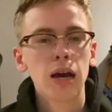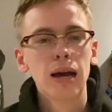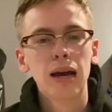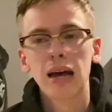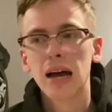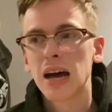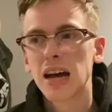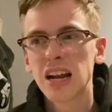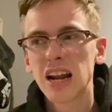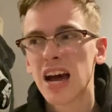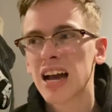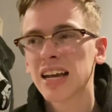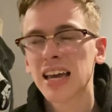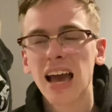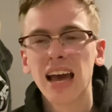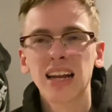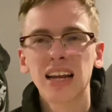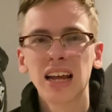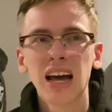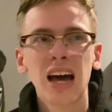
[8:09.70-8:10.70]
and
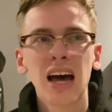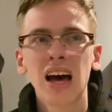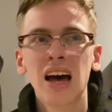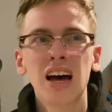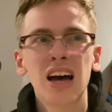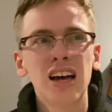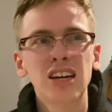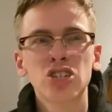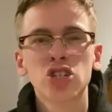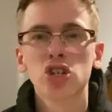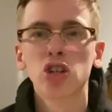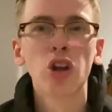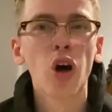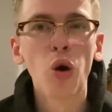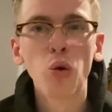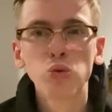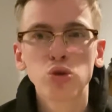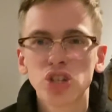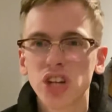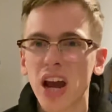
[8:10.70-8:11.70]
again, a
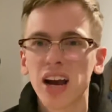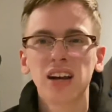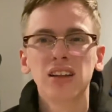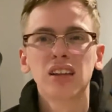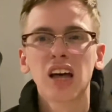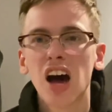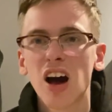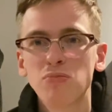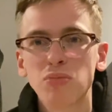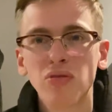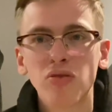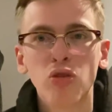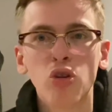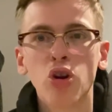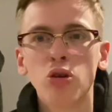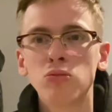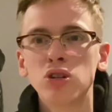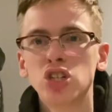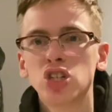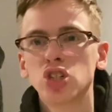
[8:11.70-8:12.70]
slow second half
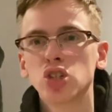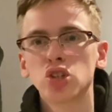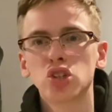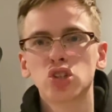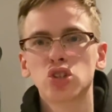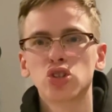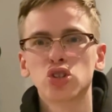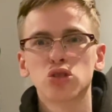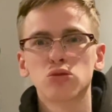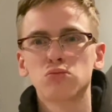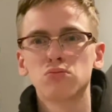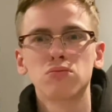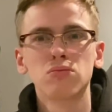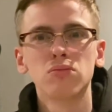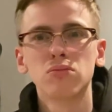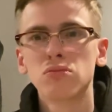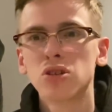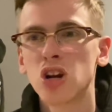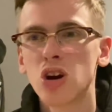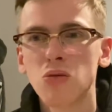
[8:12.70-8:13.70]
performance just
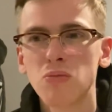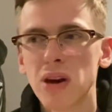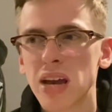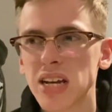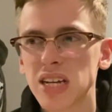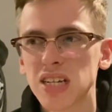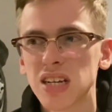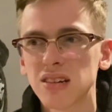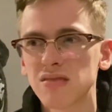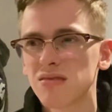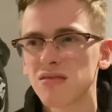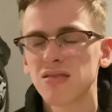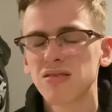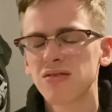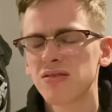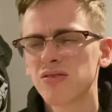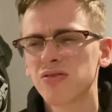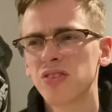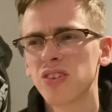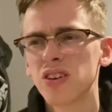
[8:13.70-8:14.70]
you know, makes
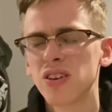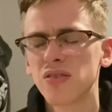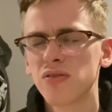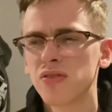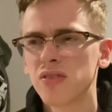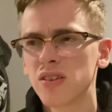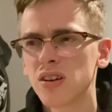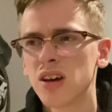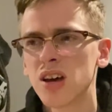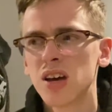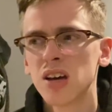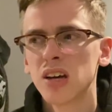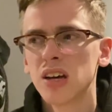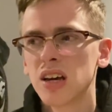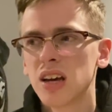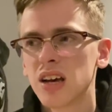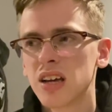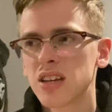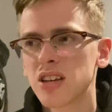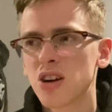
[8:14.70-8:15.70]
for
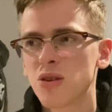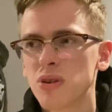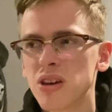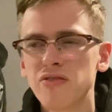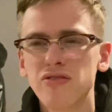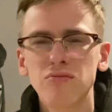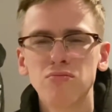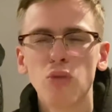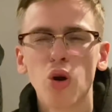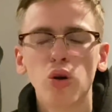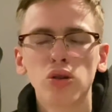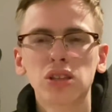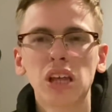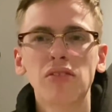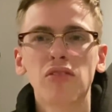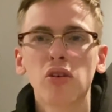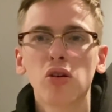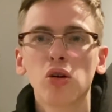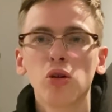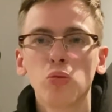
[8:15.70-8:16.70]
you know, even more
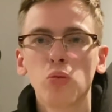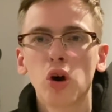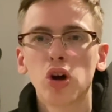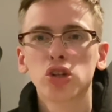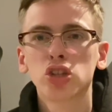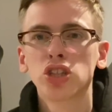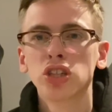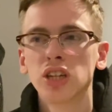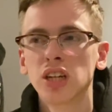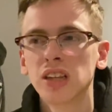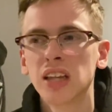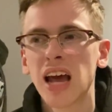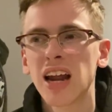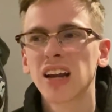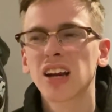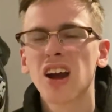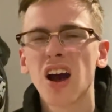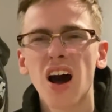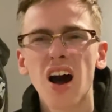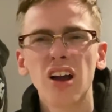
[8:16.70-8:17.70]
difficult watching. And then
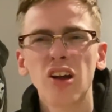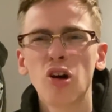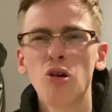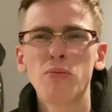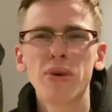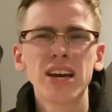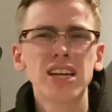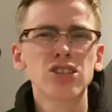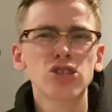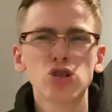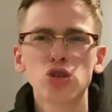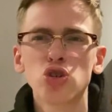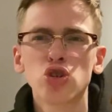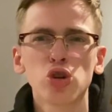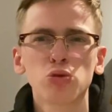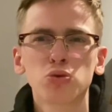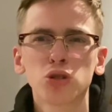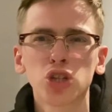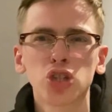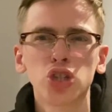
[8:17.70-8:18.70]
Carlo makes 2
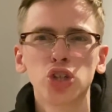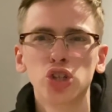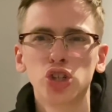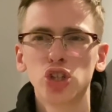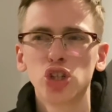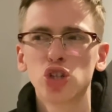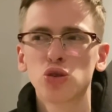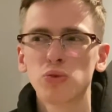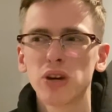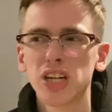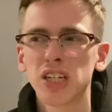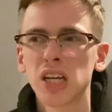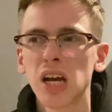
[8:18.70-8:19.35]
substitutions, which